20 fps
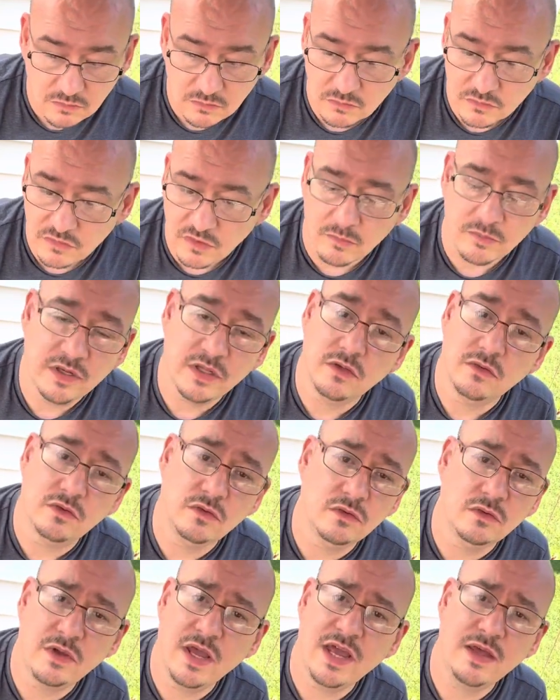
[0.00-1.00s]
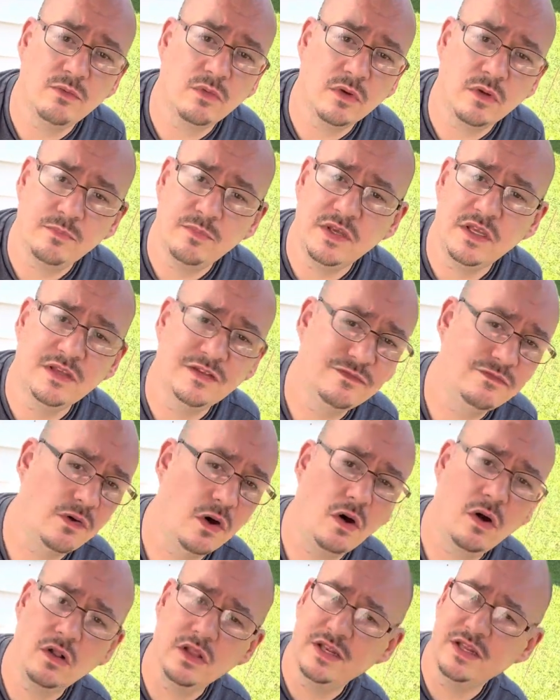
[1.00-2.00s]
somebody you knew had one piece
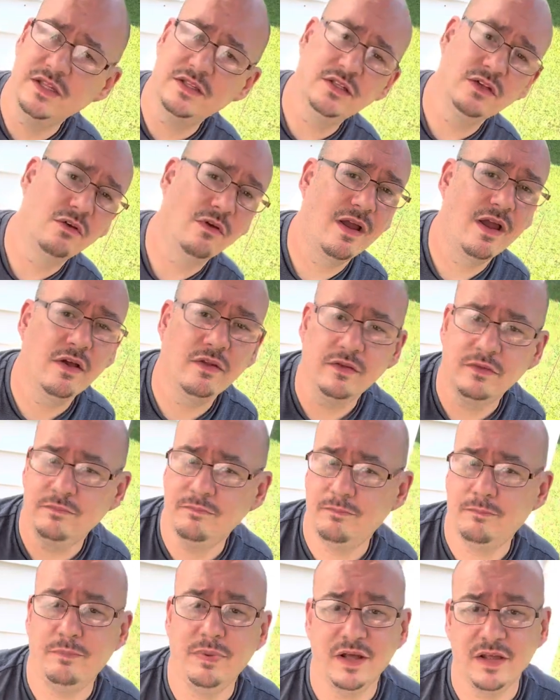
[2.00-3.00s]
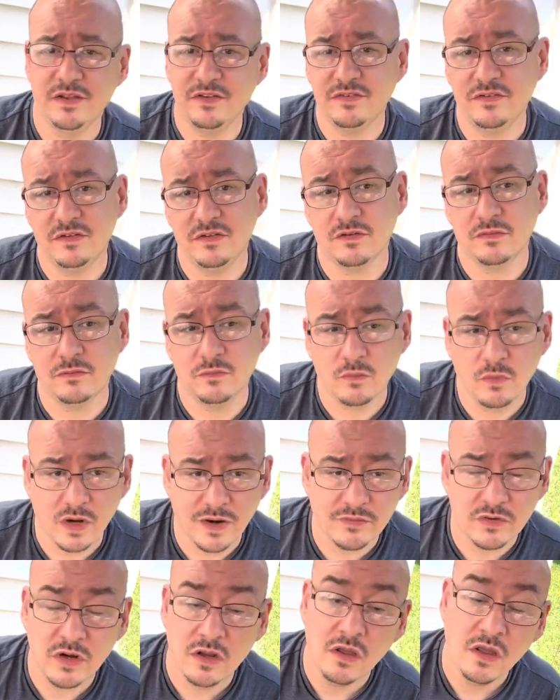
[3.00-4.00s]
fall and hit the ground and bust and
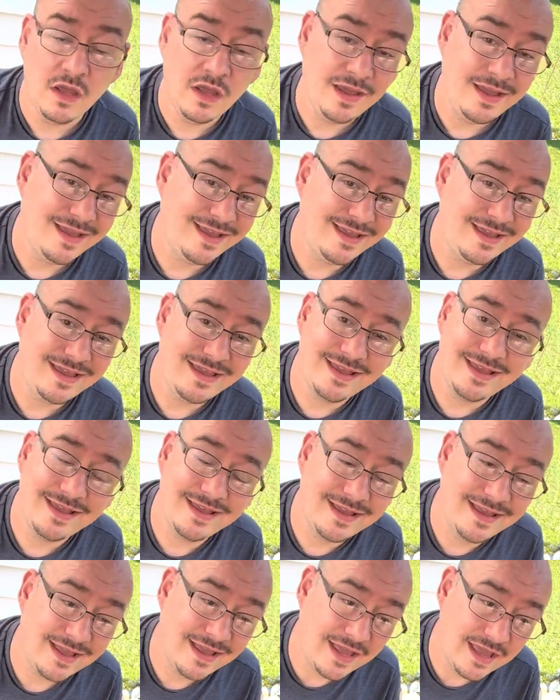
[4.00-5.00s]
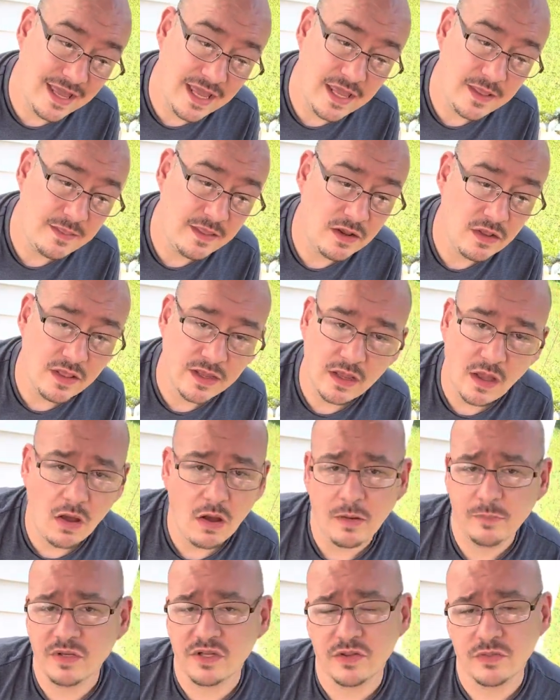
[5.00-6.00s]
whatever. And they're like, oh,
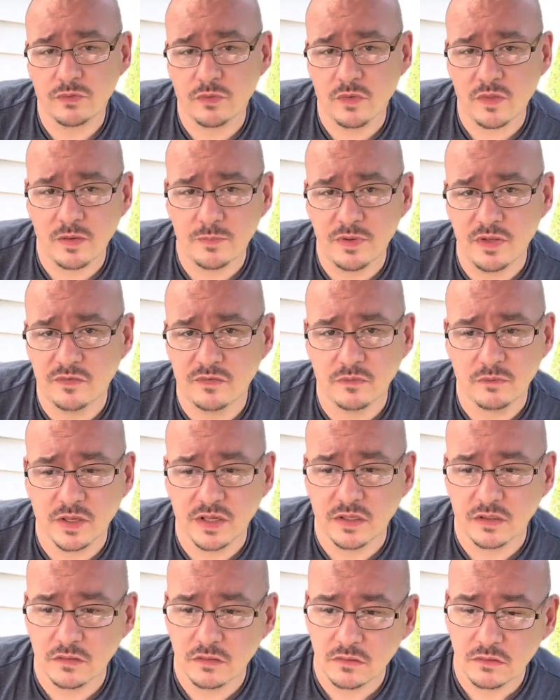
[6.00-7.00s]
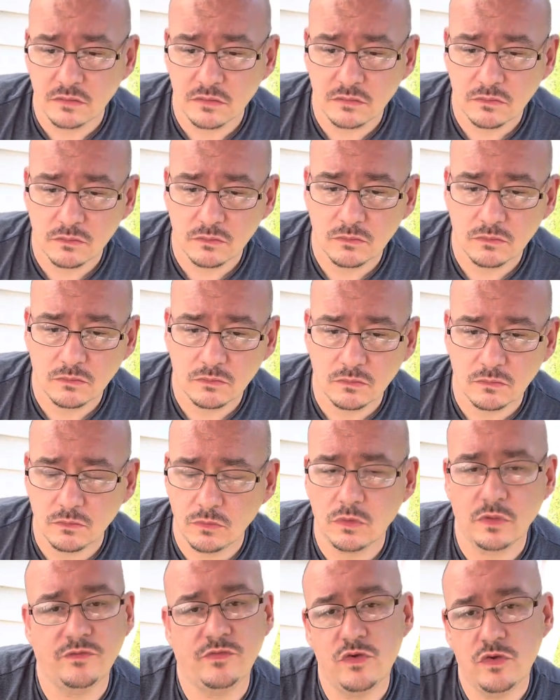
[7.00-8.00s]
I'm gonna throw that piece away.
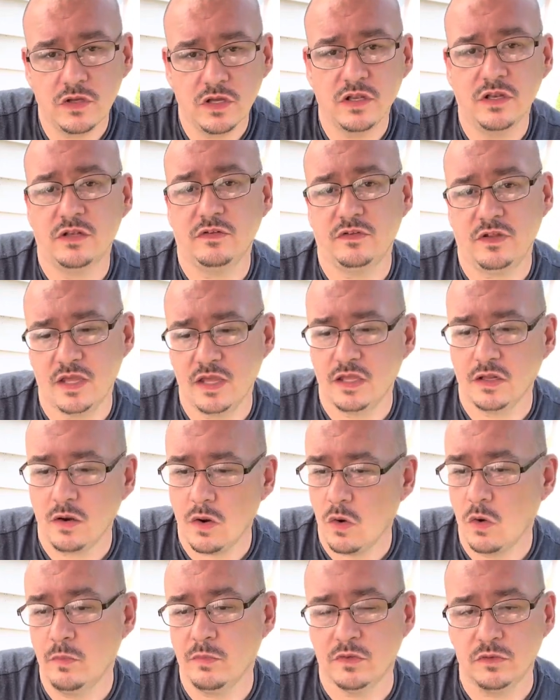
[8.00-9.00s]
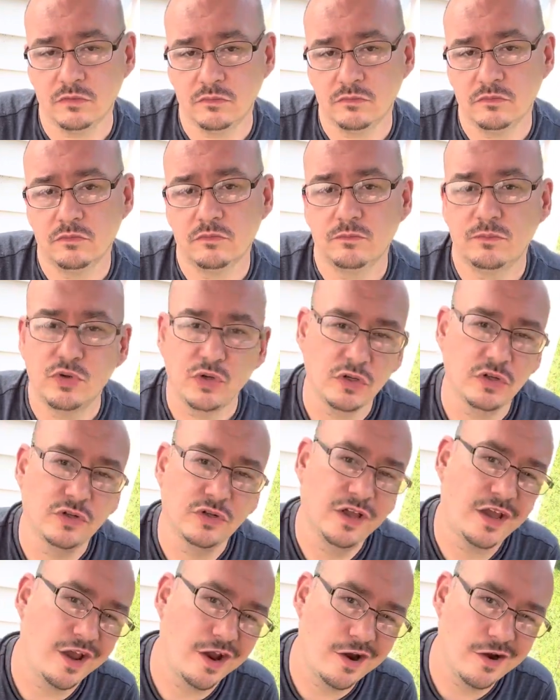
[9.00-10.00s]
Well, if you can take it home and put a little
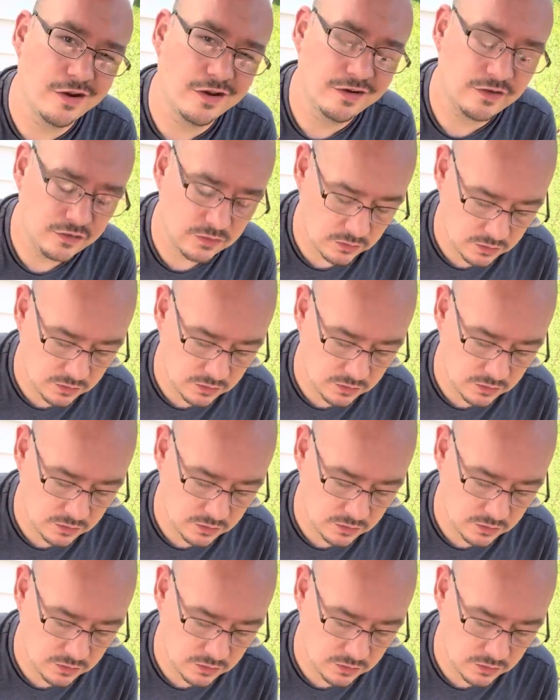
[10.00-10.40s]
care into